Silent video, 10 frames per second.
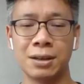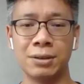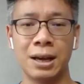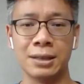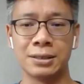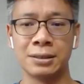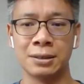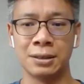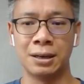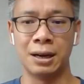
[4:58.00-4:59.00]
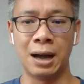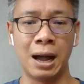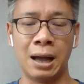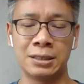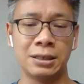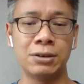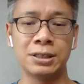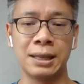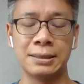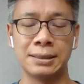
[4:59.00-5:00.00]
yes, I
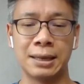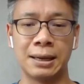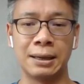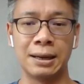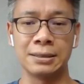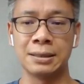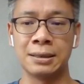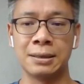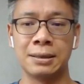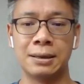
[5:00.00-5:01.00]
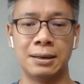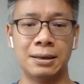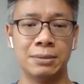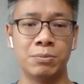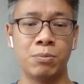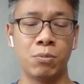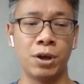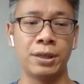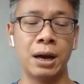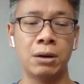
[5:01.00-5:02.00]
seriously can say, guys, uh,
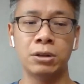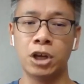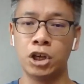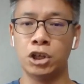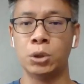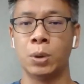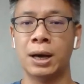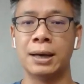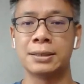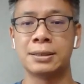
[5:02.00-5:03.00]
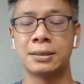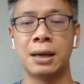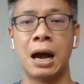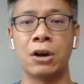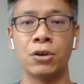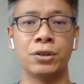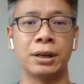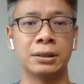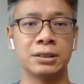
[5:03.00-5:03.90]
without US, I don't think the